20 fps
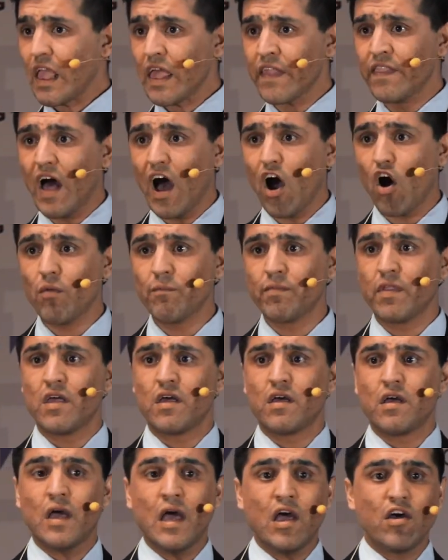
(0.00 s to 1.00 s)
Now,
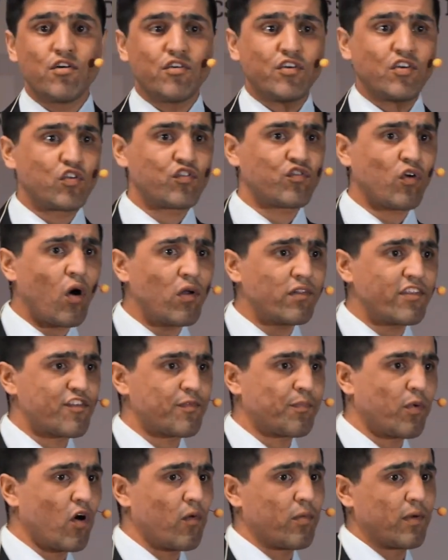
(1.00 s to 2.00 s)
to solve this
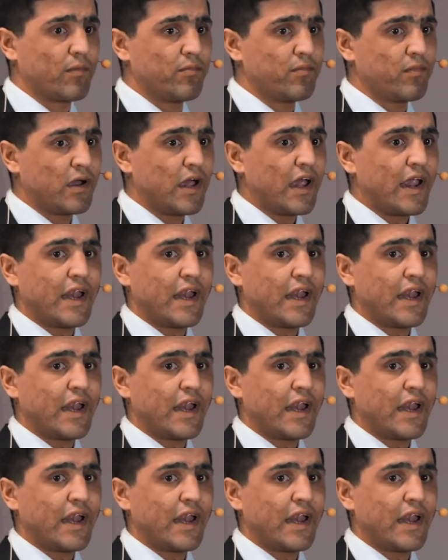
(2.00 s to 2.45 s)
problem,